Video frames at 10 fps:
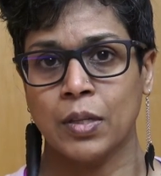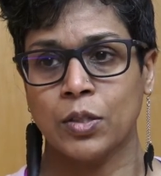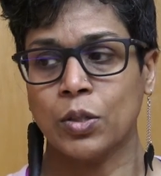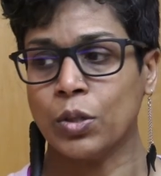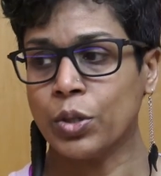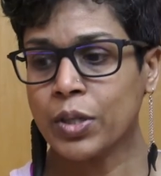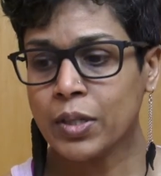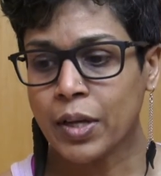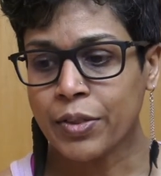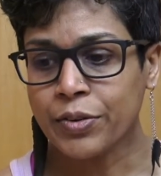To look at
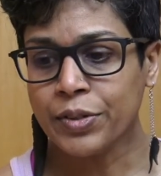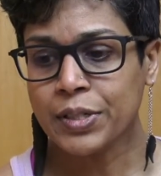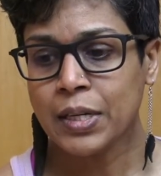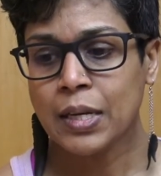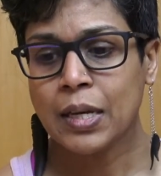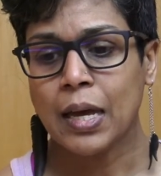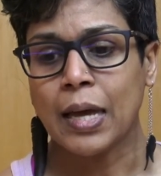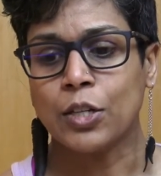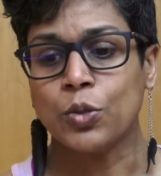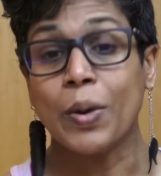others
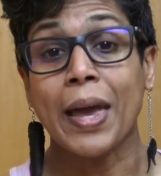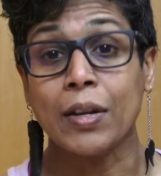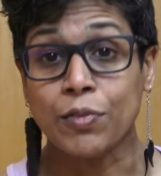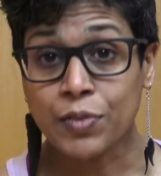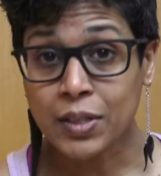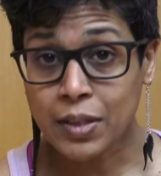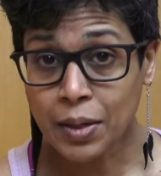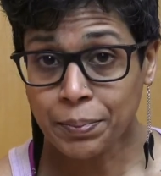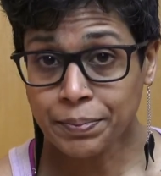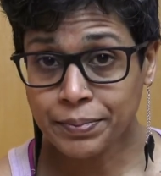and to envy
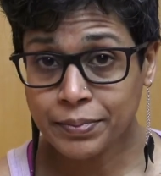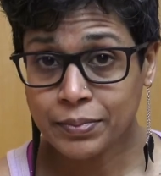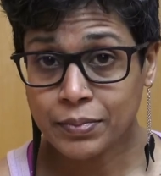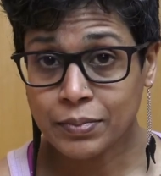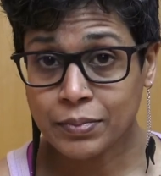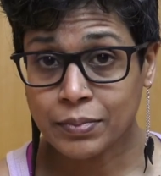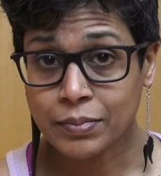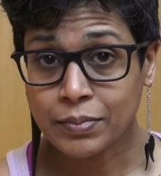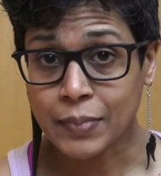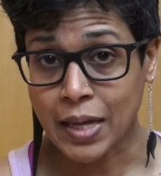them,
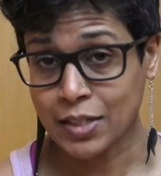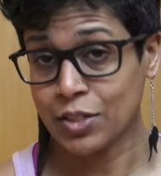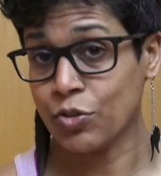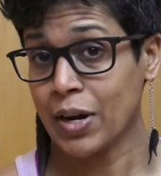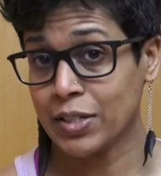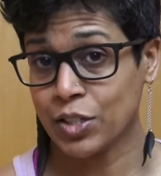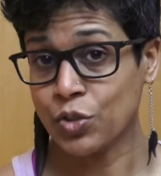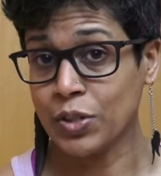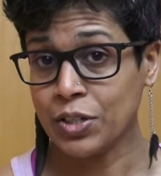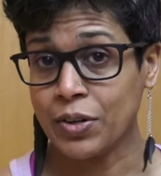that's the grass is
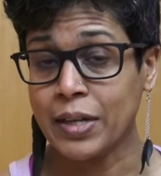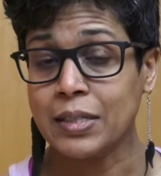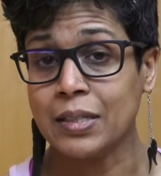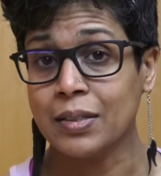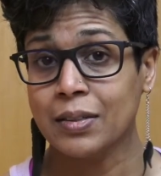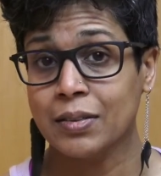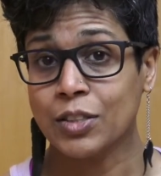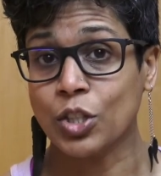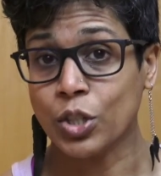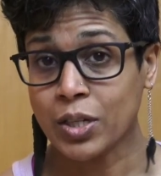greener idea.
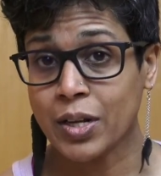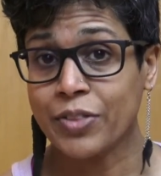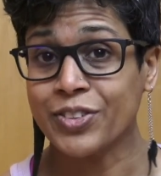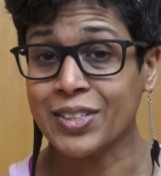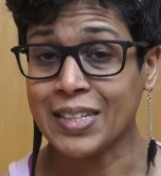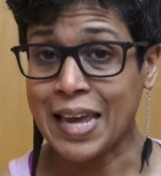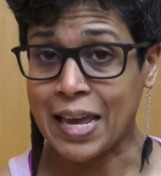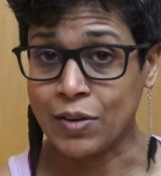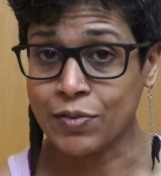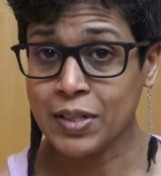To look at others and to
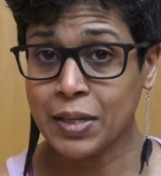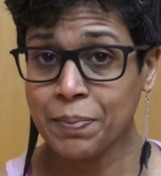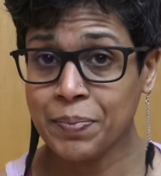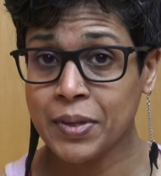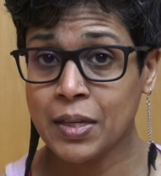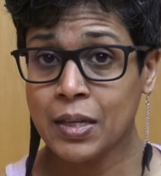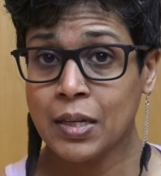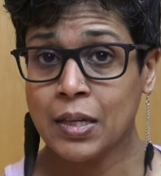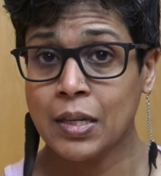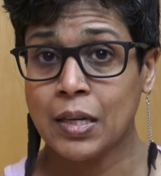envy them
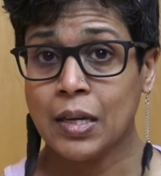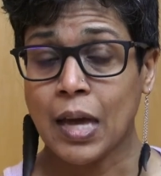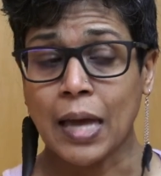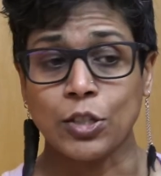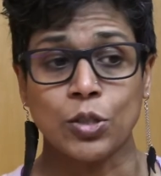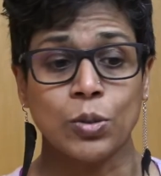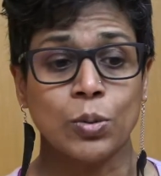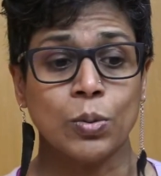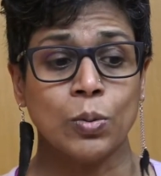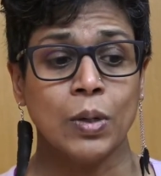and
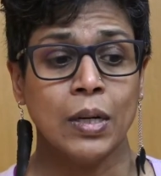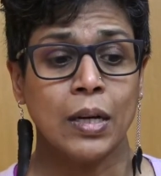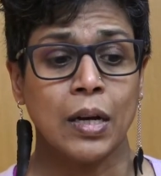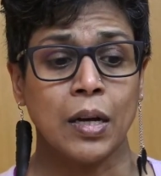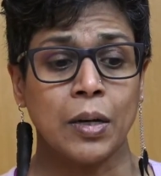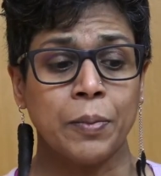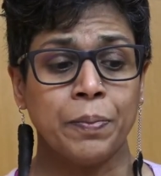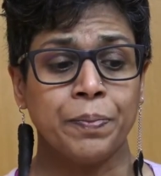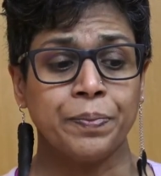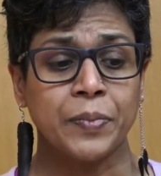to,
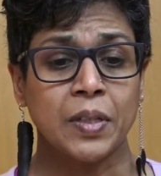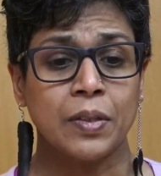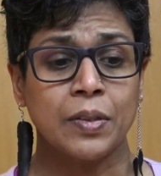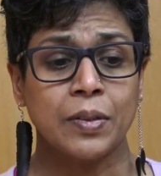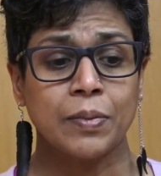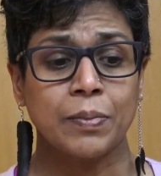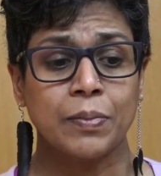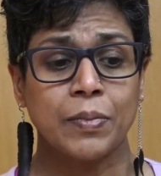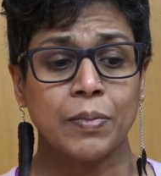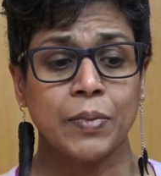um,
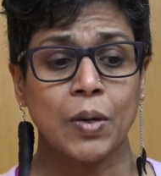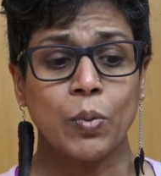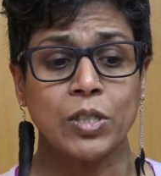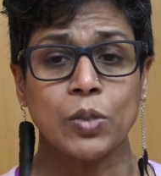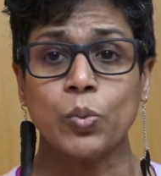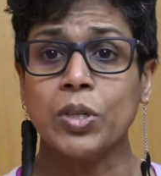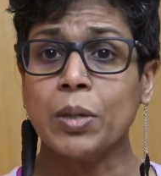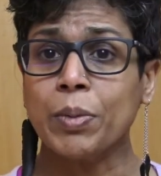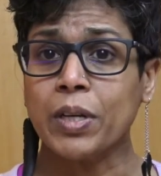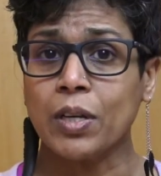what's the word
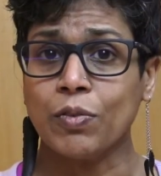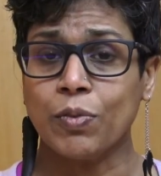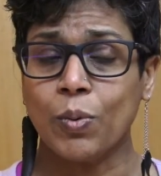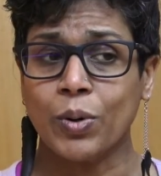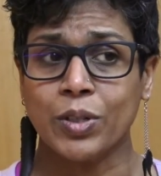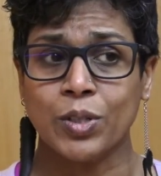I'm looking for?